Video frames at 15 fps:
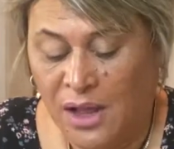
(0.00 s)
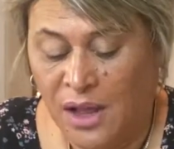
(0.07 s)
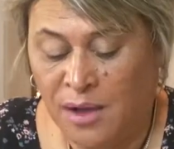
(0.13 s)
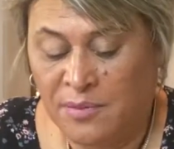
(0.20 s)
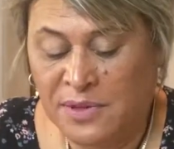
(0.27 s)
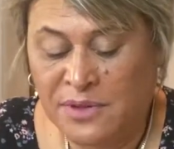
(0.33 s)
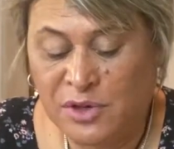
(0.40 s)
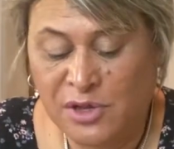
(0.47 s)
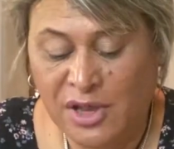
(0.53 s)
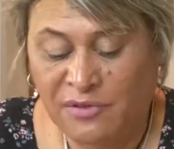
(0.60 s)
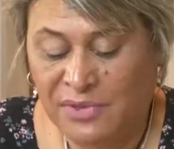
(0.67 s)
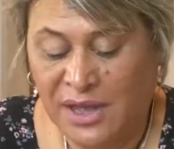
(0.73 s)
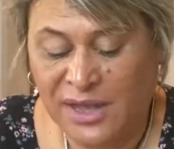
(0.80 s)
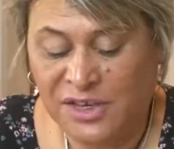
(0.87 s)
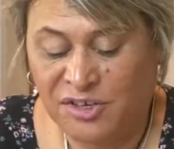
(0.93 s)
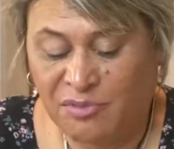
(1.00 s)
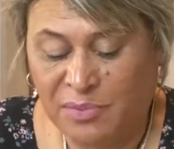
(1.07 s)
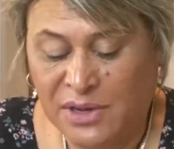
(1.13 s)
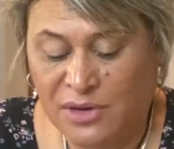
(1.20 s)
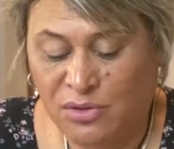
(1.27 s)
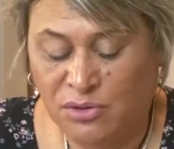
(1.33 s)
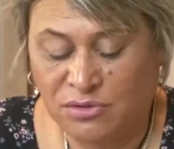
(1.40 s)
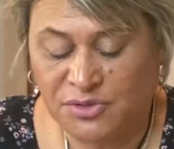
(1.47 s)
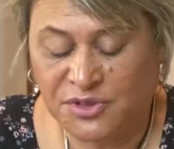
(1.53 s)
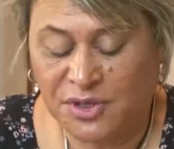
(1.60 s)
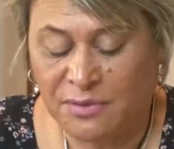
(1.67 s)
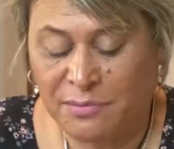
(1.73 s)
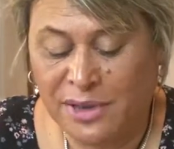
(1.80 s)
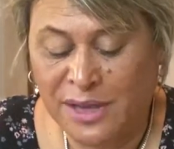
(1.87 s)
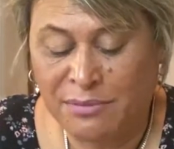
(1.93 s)
And then you have the Eight of Pentacles. So
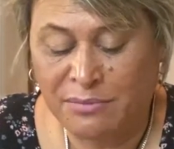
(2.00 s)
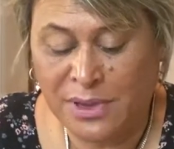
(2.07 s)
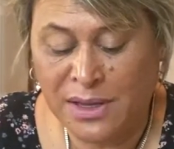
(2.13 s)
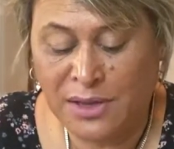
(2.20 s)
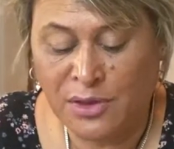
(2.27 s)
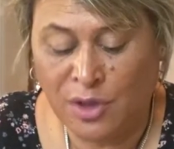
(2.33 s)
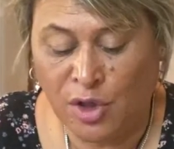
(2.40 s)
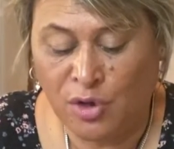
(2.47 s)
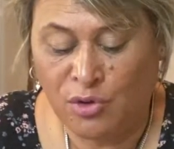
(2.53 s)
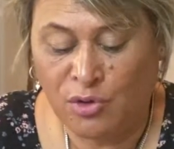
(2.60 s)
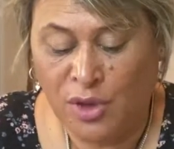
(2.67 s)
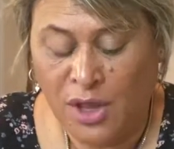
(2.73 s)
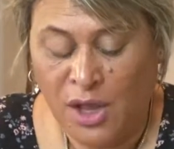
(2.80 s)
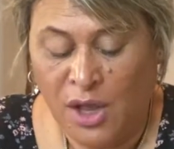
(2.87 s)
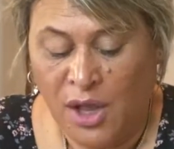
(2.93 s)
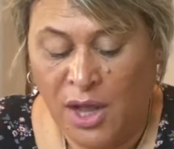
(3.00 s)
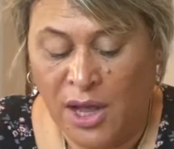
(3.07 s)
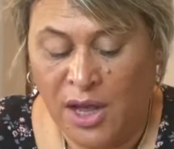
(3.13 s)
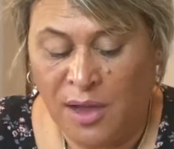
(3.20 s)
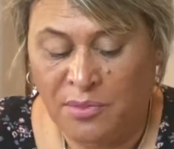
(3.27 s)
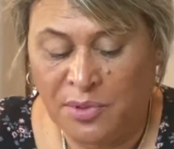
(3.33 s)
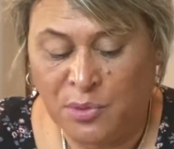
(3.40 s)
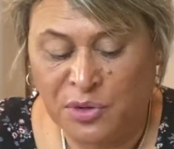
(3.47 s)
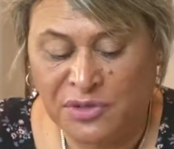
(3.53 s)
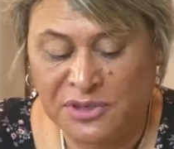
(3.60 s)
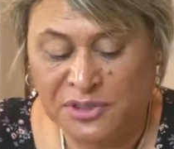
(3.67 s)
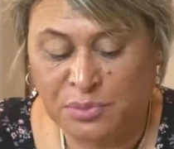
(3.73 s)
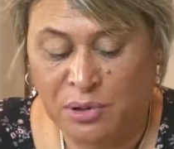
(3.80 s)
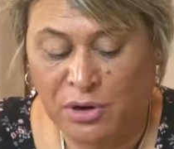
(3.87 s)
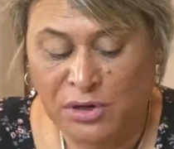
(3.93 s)
it may mean, though, with
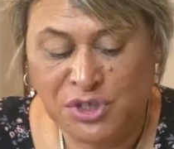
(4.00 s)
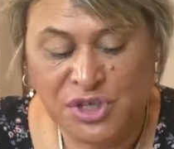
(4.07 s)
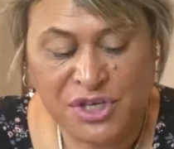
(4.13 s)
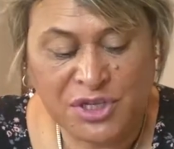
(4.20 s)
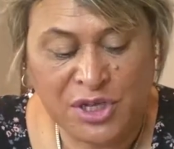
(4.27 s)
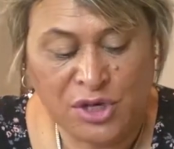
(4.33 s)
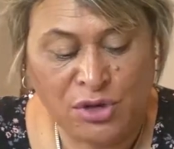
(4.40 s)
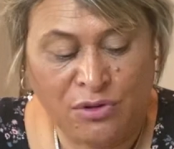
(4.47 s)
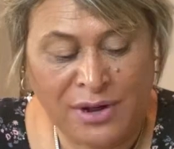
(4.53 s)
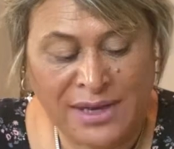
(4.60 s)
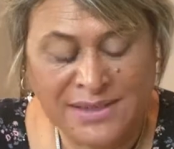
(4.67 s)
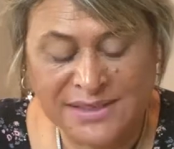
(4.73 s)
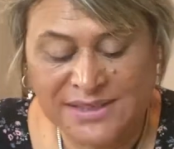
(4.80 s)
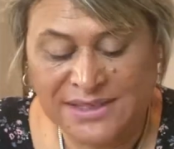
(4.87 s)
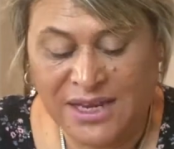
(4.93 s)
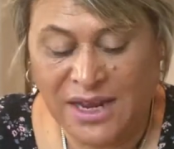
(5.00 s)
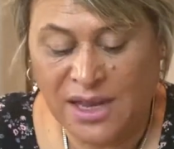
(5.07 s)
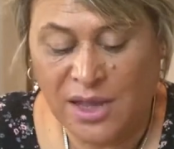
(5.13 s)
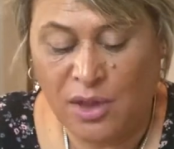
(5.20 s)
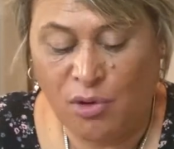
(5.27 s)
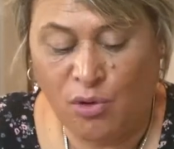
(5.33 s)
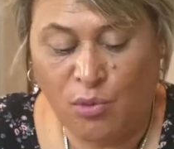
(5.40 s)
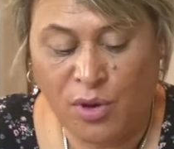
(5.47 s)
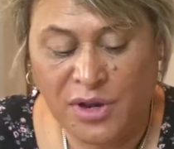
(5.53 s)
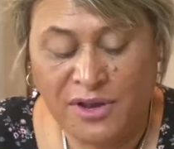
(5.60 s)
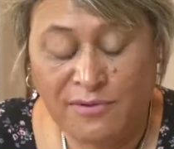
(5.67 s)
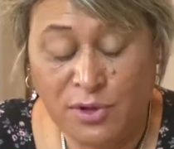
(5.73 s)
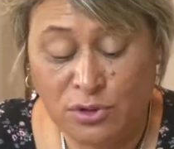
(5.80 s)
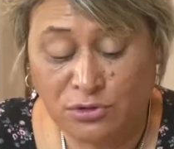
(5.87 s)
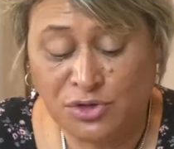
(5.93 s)
this project that you're undertaking or
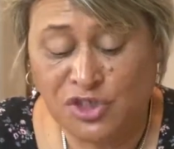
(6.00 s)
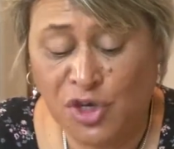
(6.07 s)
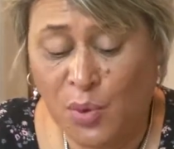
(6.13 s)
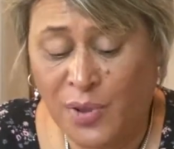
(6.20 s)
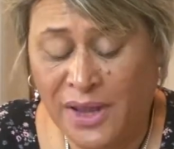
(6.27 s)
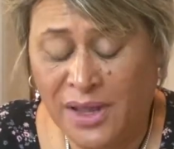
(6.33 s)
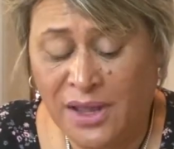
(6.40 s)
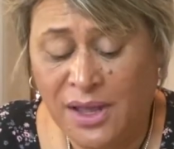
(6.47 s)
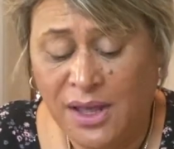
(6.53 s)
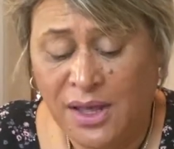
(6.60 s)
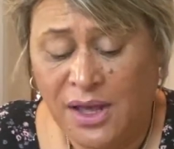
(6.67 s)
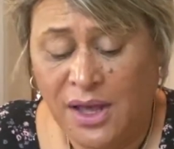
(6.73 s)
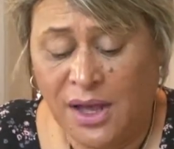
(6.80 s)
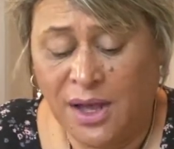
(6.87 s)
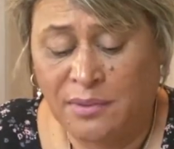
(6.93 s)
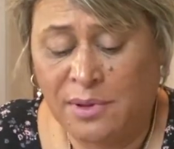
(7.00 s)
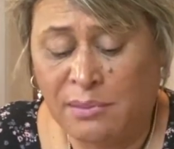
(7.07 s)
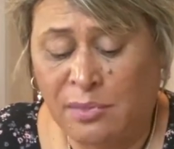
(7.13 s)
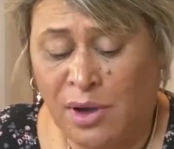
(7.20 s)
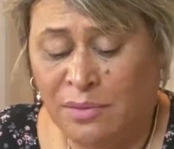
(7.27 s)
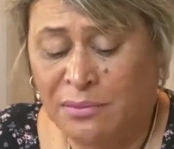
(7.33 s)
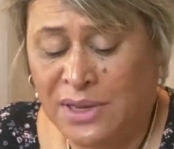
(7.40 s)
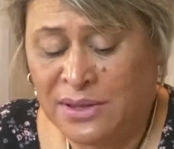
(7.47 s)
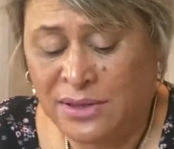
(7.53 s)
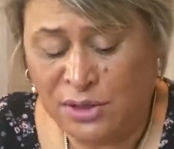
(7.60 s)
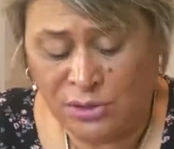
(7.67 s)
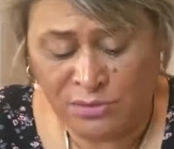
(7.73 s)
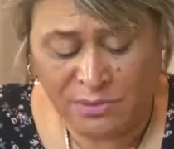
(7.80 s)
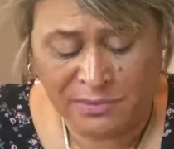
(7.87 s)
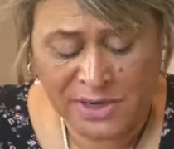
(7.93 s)
whatever you're doing, it might mean that
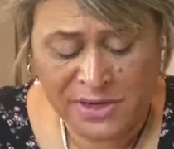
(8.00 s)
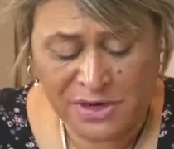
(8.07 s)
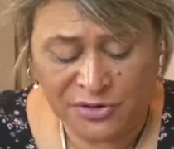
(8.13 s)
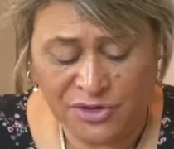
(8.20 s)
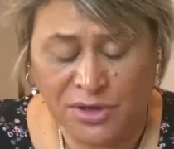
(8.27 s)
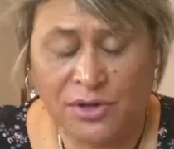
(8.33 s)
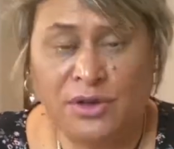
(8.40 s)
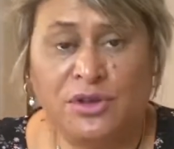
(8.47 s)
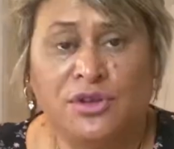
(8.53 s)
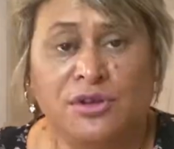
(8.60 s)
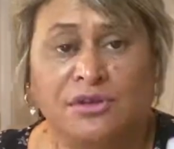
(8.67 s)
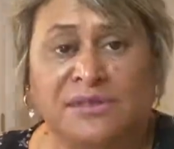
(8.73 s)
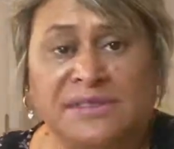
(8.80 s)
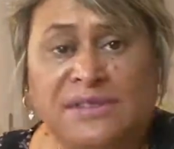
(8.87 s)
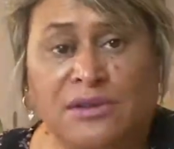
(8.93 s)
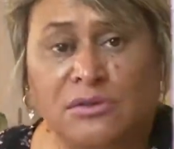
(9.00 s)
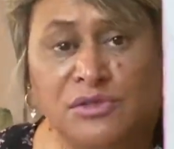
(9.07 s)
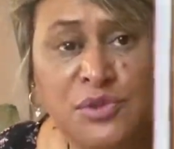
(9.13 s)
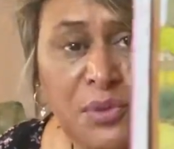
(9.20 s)
you're needing to learn new skills